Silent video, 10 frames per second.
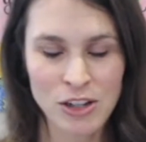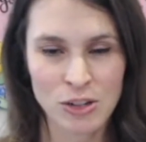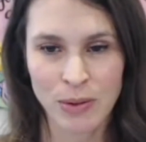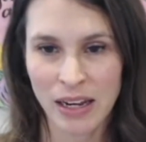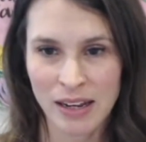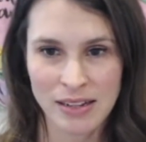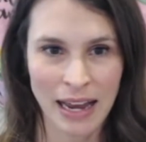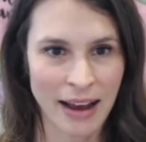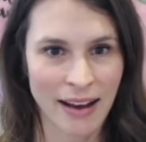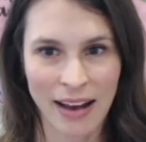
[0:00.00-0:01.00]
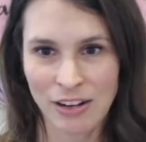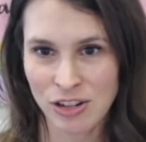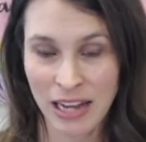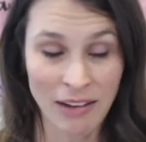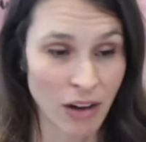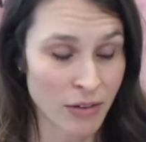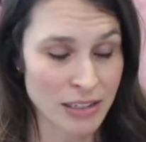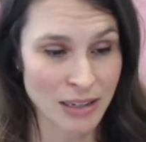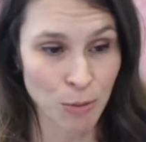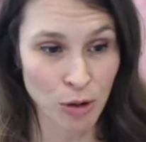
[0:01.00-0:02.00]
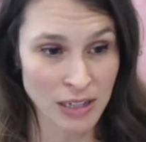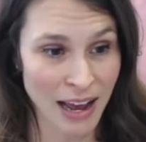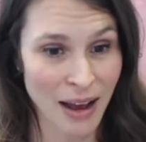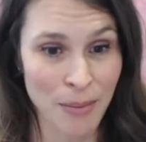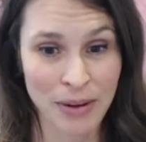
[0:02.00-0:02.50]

just because I just have obviously more time,